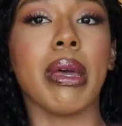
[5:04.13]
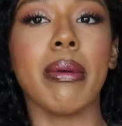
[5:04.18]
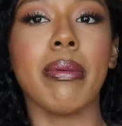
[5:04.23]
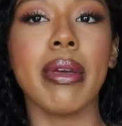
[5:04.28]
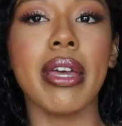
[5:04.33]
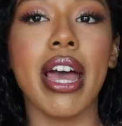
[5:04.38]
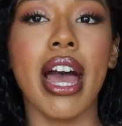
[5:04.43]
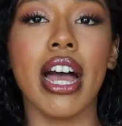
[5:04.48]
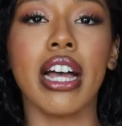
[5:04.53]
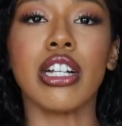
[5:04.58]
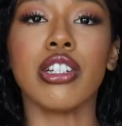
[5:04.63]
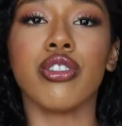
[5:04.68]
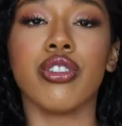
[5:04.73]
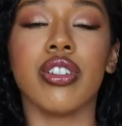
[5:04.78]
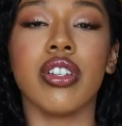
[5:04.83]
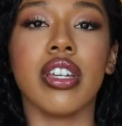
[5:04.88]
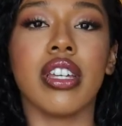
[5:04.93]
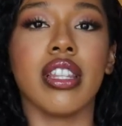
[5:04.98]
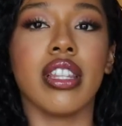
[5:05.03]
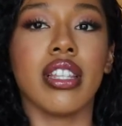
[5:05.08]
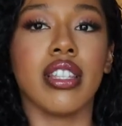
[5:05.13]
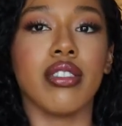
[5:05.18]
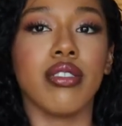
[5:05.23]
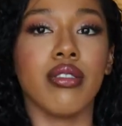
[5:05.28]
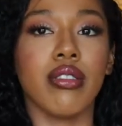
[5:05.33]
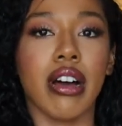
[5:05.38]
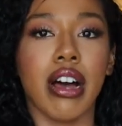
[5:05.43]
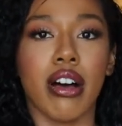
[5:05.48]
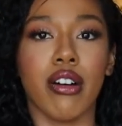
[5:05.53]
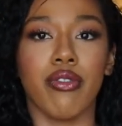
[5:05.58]
maybe actually this
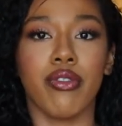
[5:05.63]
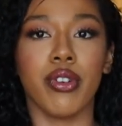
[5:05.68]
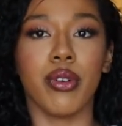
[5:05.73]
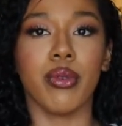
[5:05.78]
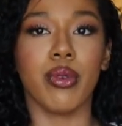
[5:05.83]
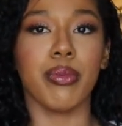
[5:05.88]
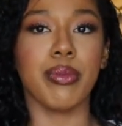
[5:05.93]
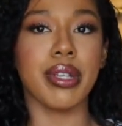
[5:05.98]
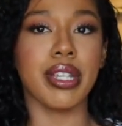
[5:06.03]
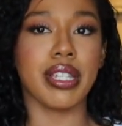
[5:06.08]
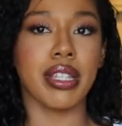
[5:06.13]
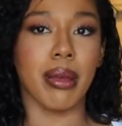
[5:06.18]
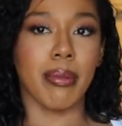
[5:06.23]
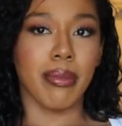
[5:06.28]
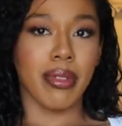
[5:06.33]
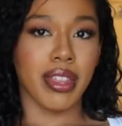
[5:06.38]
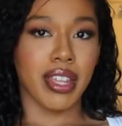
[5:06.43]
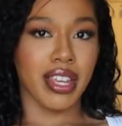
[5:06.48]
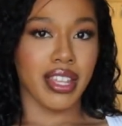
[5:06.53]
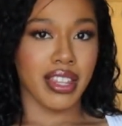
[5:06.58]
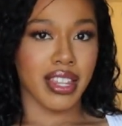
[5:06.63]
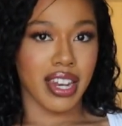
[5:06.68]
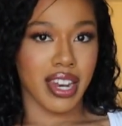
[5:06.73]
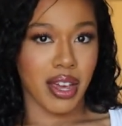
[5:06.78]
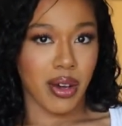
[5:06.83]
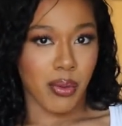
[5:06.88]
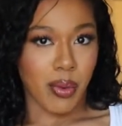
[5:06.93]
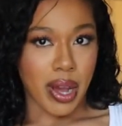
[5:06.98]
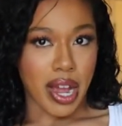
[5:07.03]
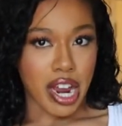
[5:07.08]
little outfit will be something that
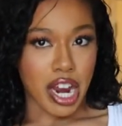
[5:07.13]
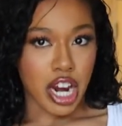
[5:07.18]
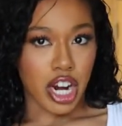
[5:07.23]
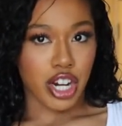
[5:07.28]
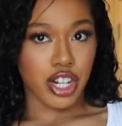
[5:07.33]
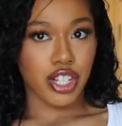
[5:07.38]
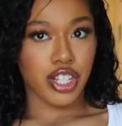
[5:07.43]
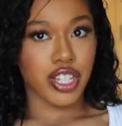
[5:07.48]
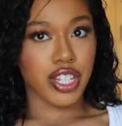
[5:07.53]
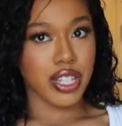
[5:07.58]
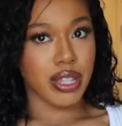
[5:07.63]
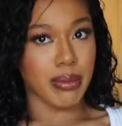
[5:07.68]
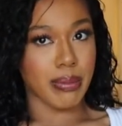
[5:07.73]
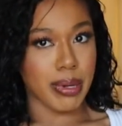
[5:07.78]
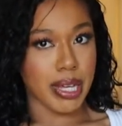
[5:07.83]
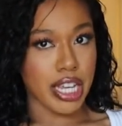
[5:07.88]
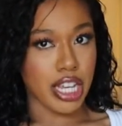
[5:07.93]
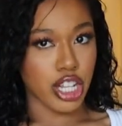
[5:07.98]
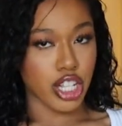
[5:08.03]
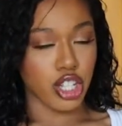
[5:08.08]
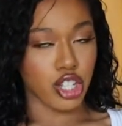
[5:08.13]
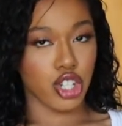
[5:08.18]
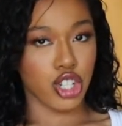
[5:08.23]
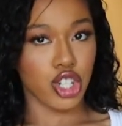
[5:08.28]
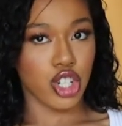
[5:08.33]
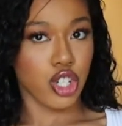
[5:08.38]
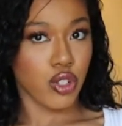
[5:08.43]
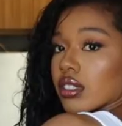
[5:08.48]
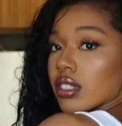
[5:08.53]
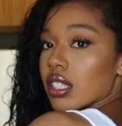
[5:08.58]
I wear to the
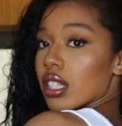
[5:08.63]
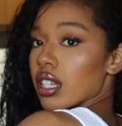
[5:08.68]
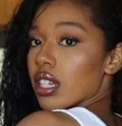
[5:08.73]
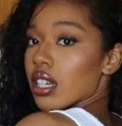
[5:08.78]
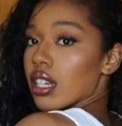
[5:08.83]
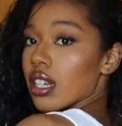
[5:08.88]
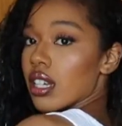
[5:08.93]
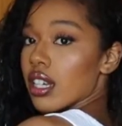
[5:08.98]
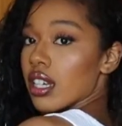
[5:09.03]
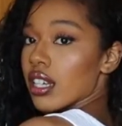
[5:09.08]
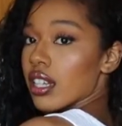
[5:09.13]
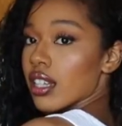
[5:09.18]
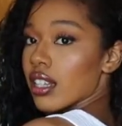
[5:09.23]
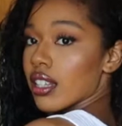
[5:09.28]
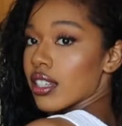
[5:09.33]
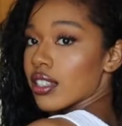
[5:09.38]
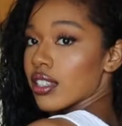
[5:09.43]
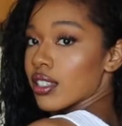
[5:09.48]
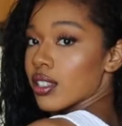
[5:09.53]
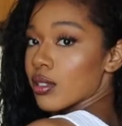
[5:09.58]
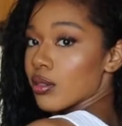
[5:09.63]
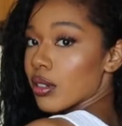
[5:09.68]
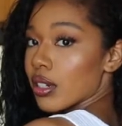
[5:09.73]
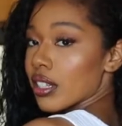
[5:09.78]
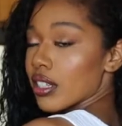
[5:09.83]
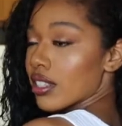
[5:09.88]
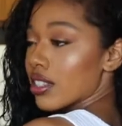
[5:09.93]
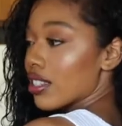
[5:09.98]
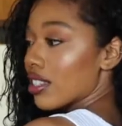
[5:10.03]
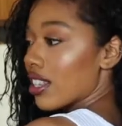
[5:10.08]
beach. This is what
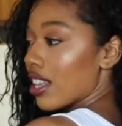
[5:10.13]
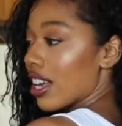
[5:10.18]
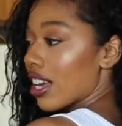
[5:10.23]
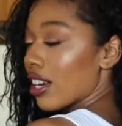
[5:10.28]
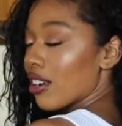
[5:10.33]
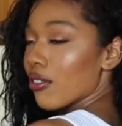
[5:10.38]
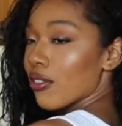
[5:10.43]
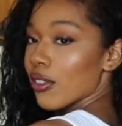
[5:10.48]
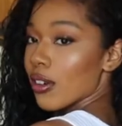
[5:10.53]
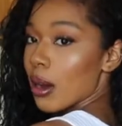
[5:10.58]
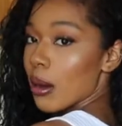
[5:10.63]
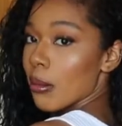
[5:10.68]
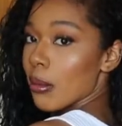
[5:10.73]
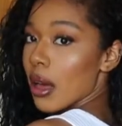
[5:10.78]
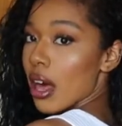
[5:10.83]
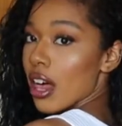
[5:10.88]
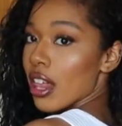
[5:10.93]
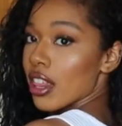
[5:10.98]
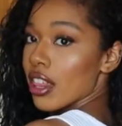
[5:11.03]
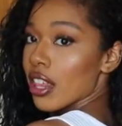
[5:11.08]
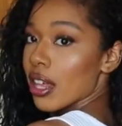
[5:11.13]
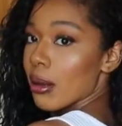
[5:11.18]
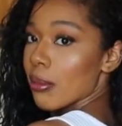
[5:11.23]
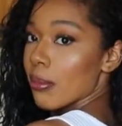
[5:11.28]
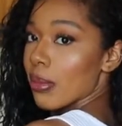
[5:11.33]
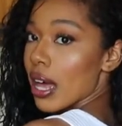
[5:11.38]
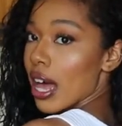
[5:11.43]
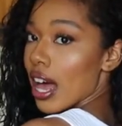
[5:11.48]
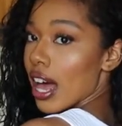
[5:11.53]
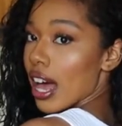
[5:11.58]
it's like from the
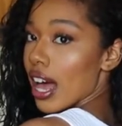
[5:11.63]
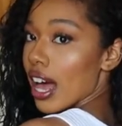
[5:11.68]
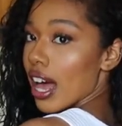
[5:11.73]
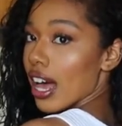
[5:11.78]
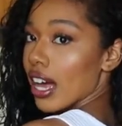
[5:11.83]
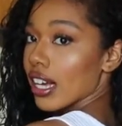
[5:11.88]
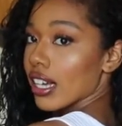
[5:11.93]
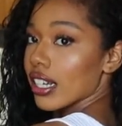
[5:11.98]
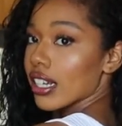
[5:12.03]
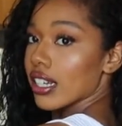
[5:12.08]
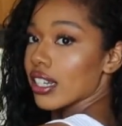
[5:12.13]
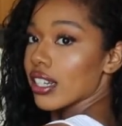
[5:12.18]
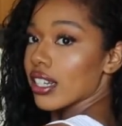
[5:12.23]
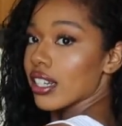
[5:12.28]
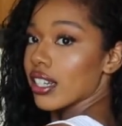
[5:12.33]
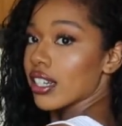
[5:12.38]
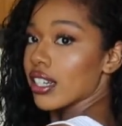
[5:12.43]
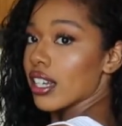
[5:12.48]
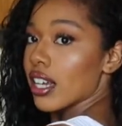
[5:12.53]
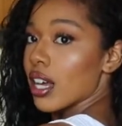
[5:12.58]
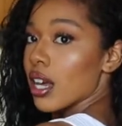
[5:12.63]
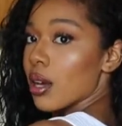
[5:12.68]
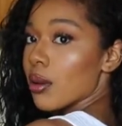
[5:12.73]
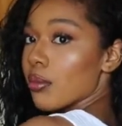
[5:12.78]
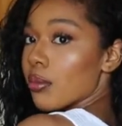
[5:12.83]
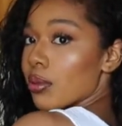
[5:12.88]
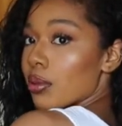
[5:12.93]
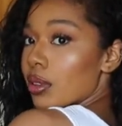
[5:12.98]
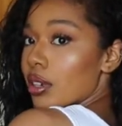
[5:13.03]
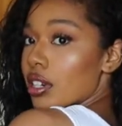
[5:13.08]
back.
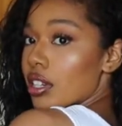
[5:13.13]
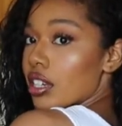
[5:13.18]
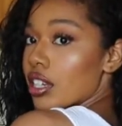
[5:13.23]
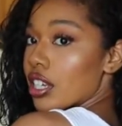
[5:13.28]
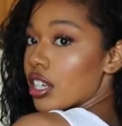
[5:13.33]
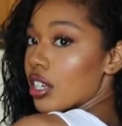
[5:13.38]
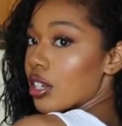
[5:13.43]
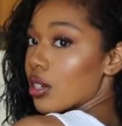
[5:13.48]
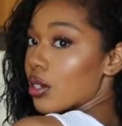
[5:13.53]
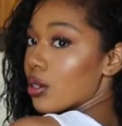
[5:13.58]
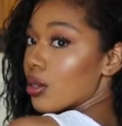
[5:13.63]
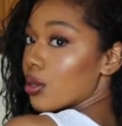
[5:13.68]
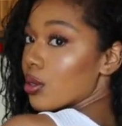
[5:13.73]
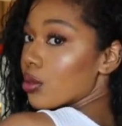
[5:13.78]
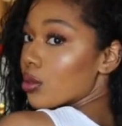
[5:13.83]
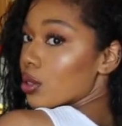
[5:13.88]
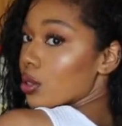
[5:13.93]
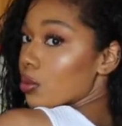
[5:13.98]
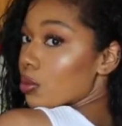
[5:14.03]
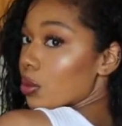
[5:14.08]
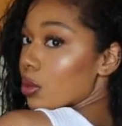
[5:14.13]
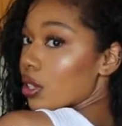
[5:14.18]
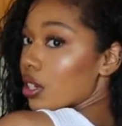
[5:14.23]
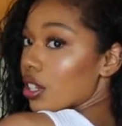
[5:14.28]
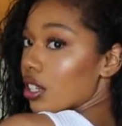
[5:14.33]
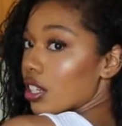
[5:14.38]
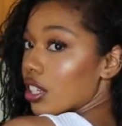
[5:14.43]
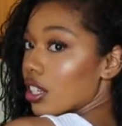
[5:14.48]
Pretty cute, pretty